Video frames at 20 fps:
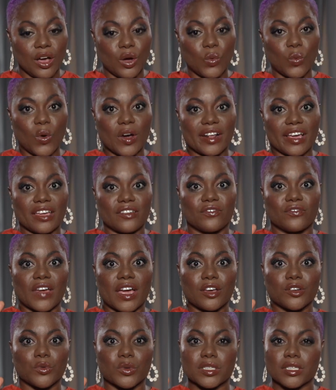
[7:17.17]
what I
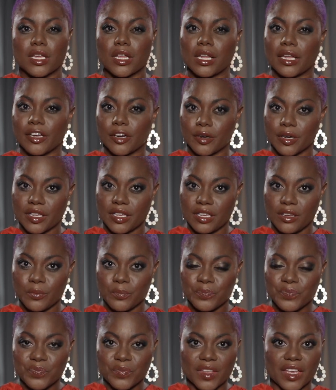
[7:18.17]
found was clarity.
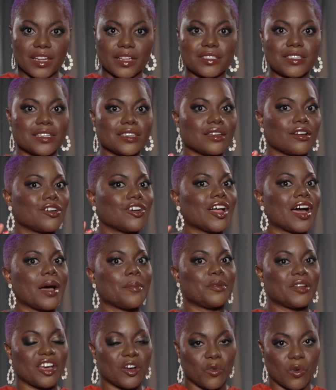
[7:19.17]
And it didn't all
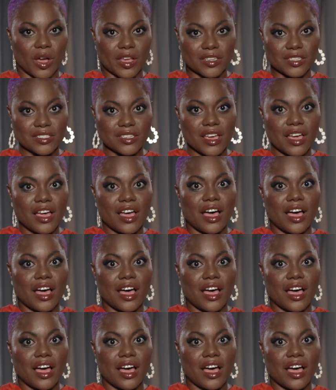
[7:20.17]
happen at once.